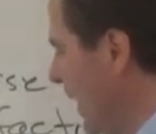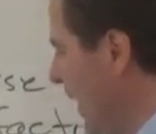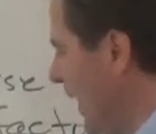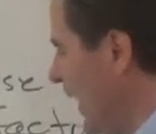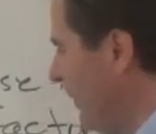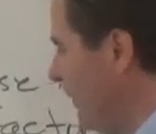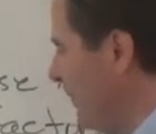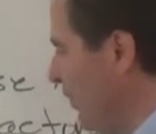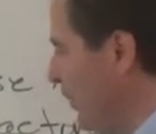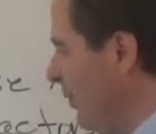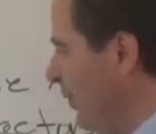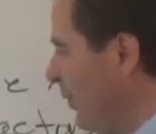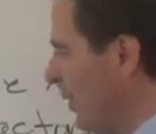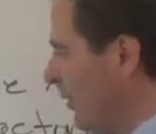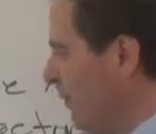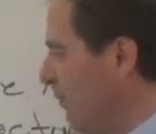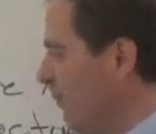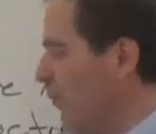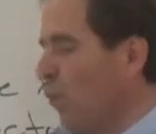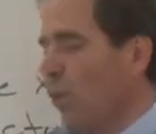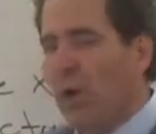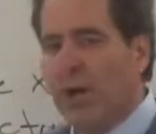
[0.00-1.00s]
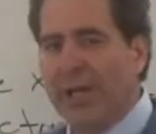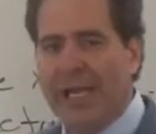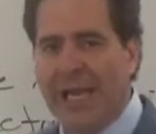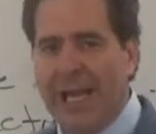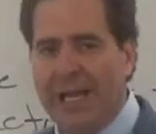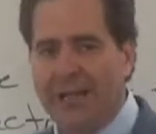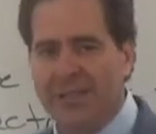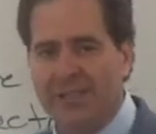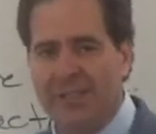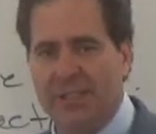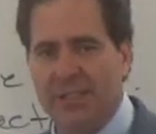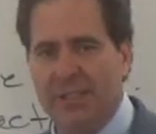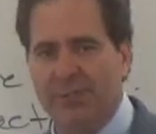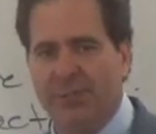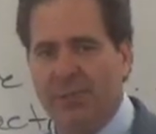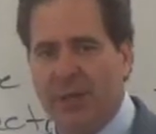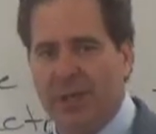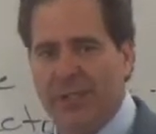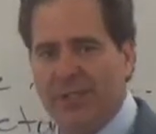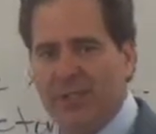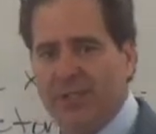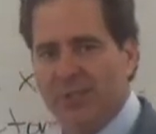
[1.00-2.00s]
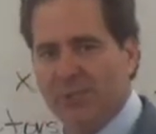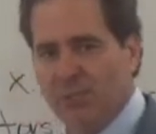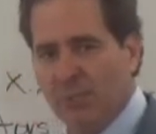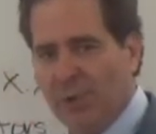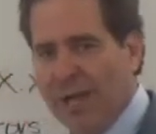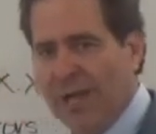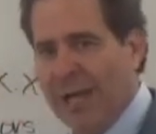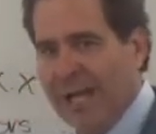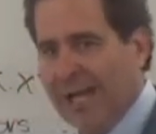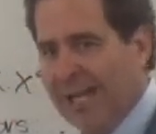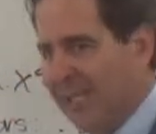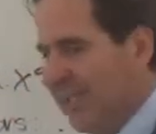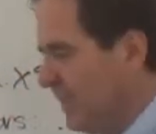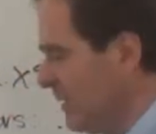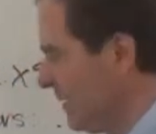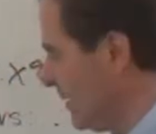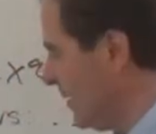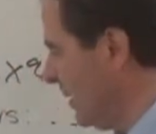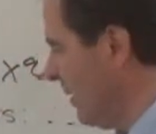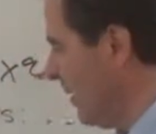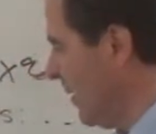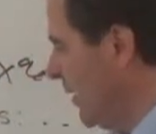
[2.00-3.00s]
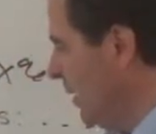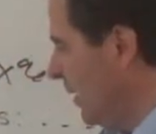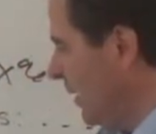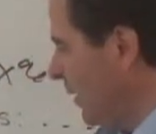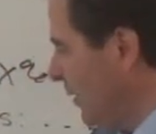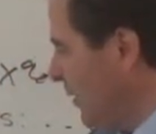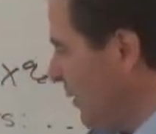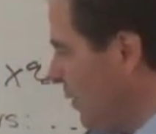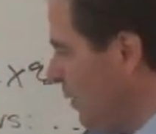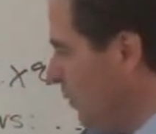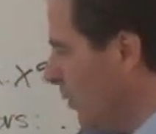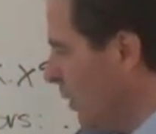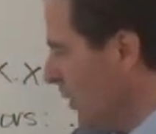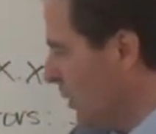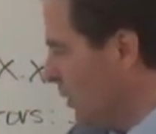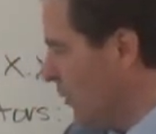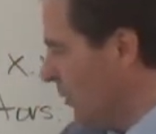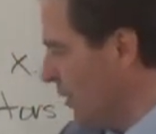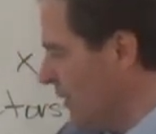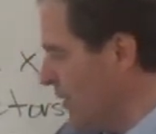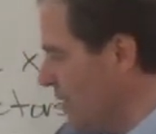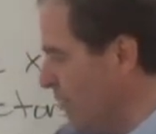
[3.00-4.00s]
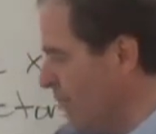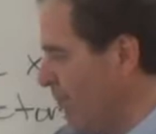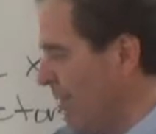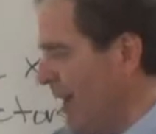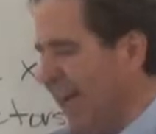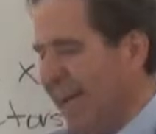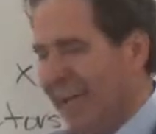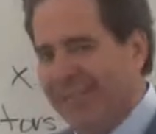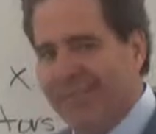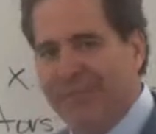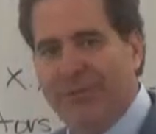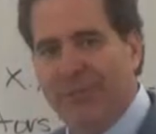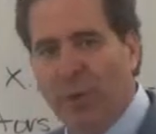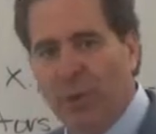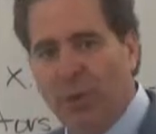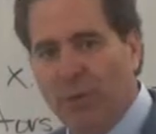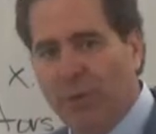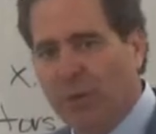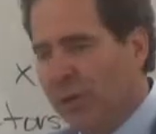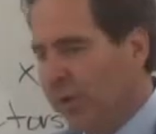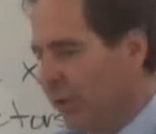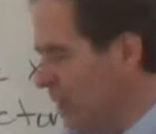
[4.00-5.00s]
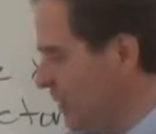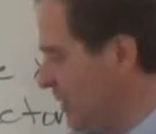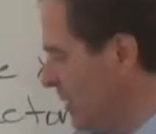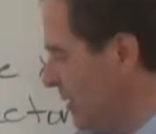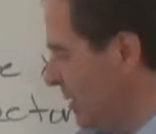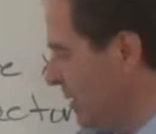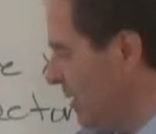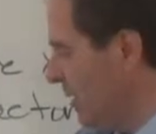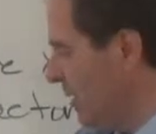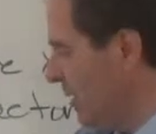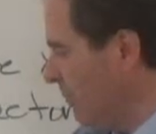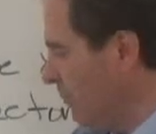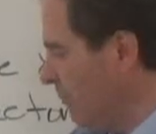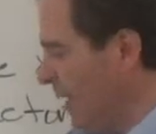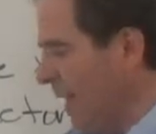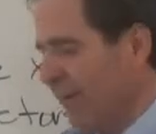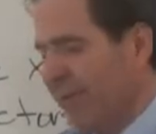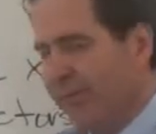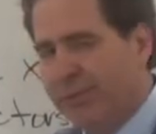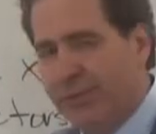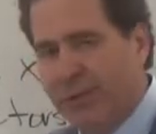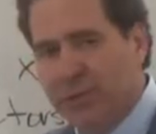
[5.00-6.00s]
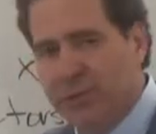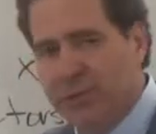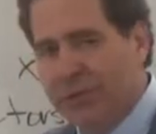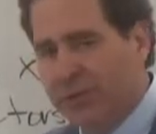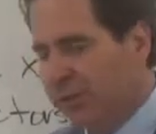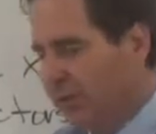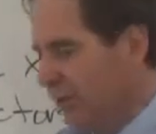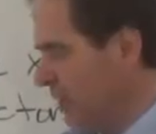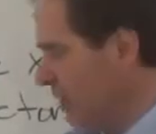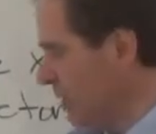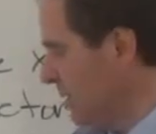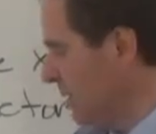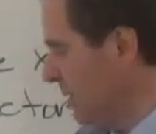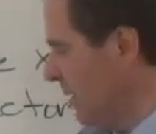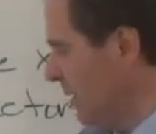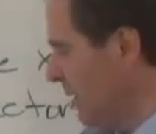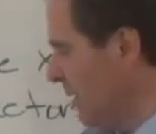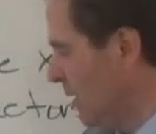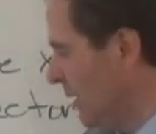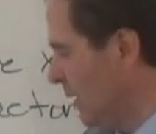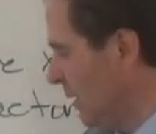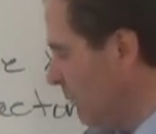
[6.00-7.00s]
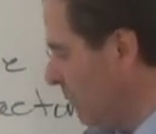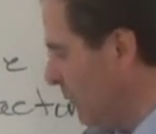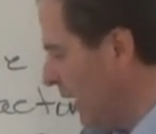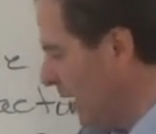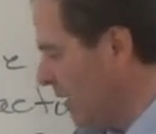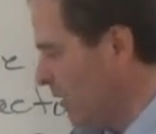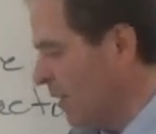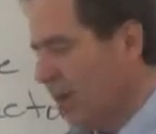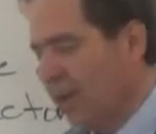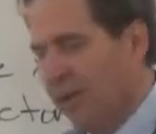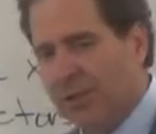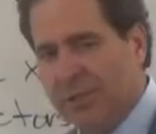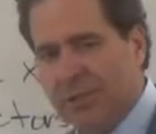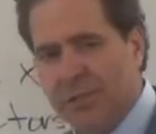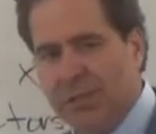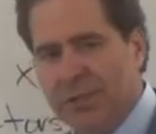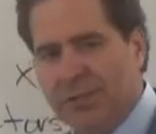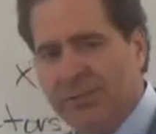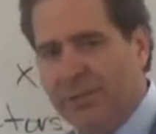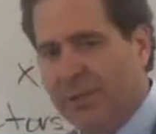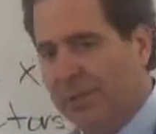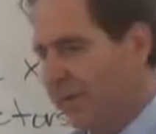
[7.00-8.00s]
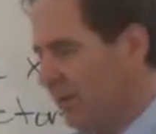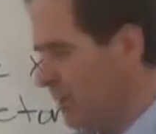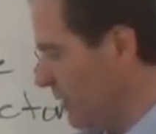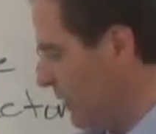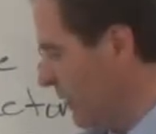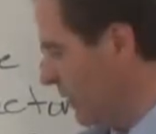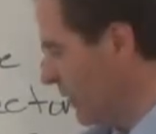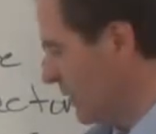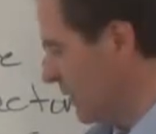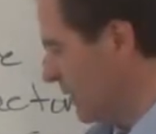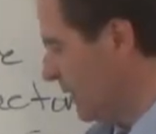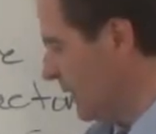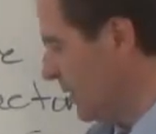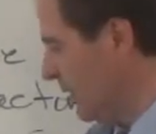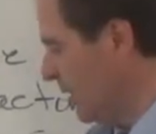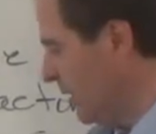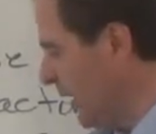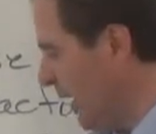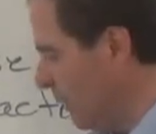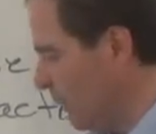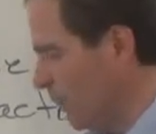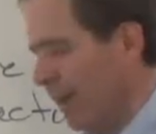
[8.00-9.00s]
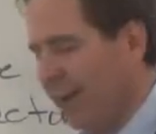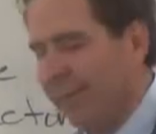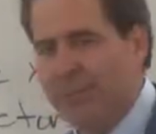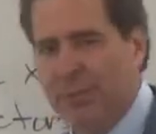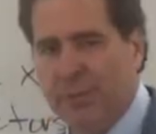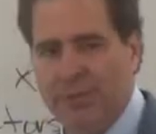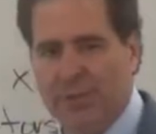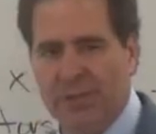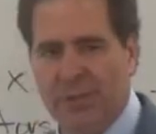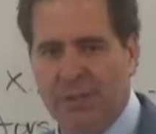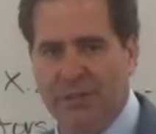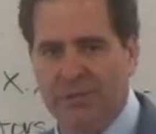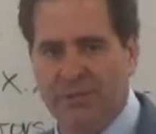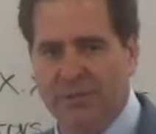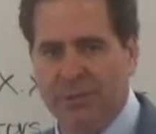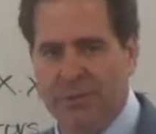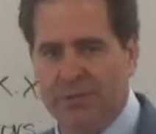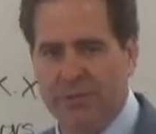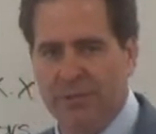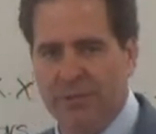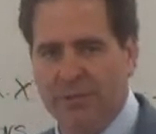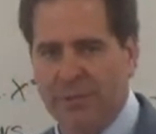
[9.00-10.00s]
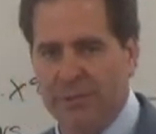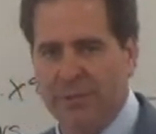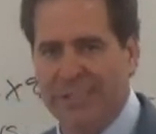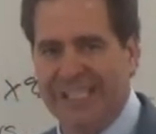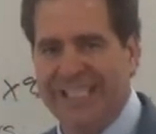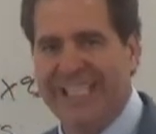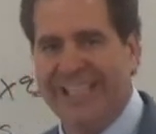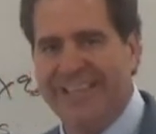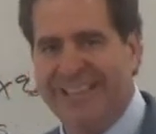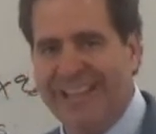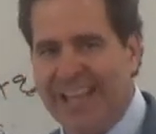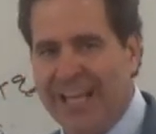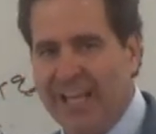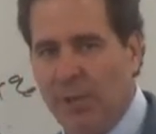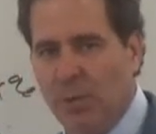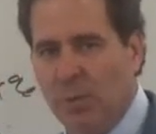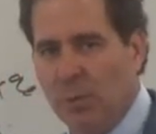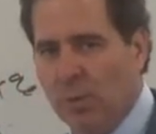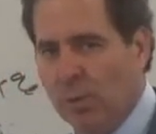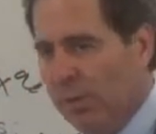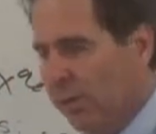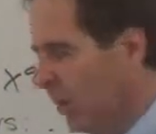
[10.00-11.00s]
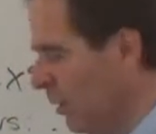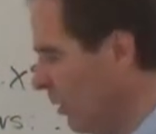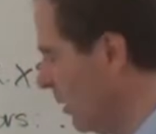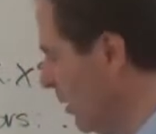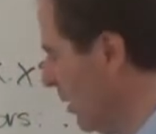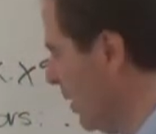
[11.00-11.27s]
If you are forecasting the price to rise, you are going to buy forwards, buy futures, buy calls on futures, and write puts on futures, in that order.